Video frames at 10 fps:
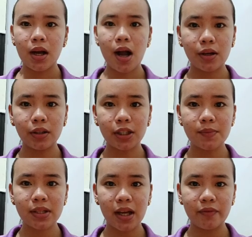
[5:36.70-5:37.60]
Uncle
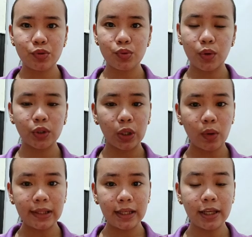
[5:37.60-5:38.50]
Tom's Cabin sold
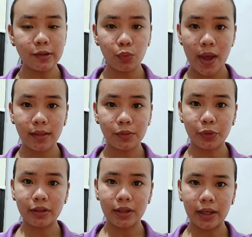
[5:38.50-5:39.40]
equally well in
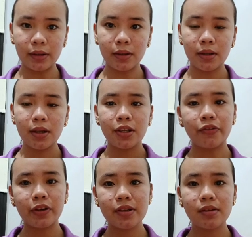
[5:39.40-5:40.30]
Britain. The
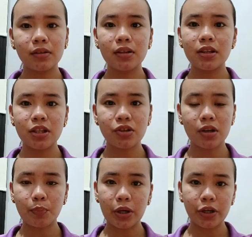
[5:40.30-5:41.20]
first London edition
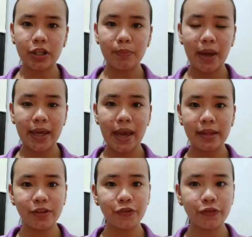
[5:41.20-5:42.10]
appeared in May
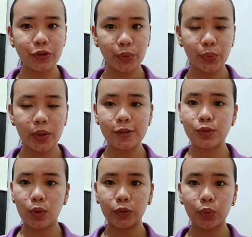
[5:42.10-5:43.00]
1852 and
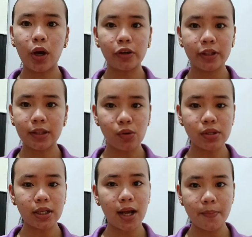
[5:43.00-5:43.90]
sold
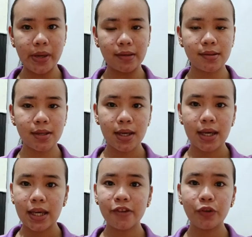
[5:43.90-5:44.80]
200,000 copies.
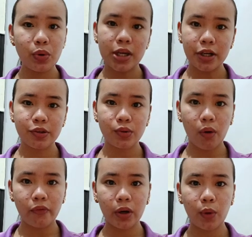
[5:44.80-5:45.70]
In a few years,
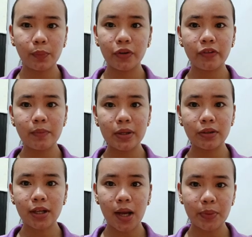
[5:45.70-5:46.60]
over 1.5
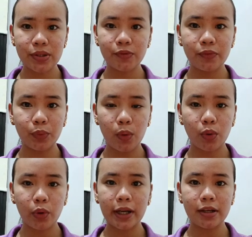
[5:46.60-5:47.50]
million copies of the book
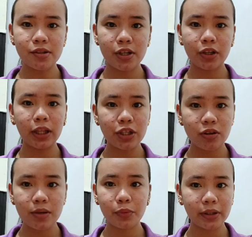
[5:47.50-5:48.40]
were in the
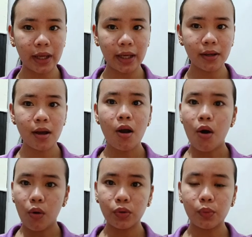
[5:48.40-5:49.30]
circulation in Britain,
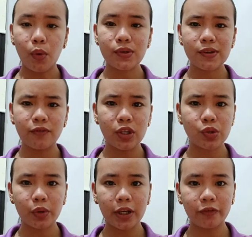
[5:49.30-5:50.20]
although most of these
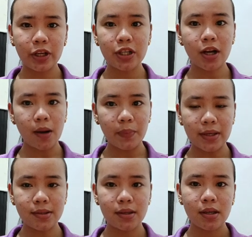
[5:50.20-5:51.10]
were infringing
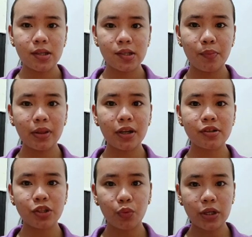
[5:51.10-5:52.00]
copies. Similar
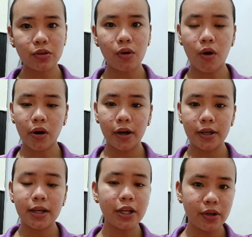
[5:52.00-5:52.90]
situation occurred
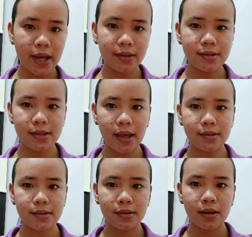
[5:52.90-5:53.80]
in the United
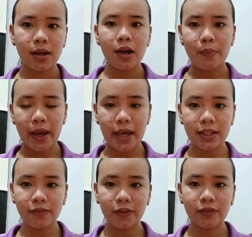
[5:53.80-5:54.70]
States. By
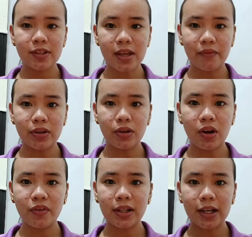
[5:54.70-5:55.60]
1857, the
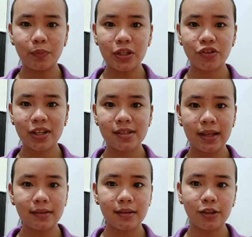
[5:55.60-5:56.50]
novel had been
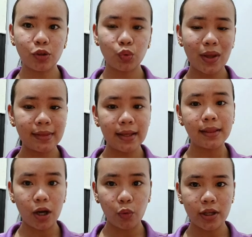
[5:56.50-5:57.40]
translated into 20
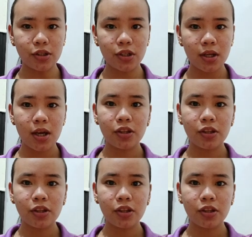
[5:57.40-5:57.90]
languages.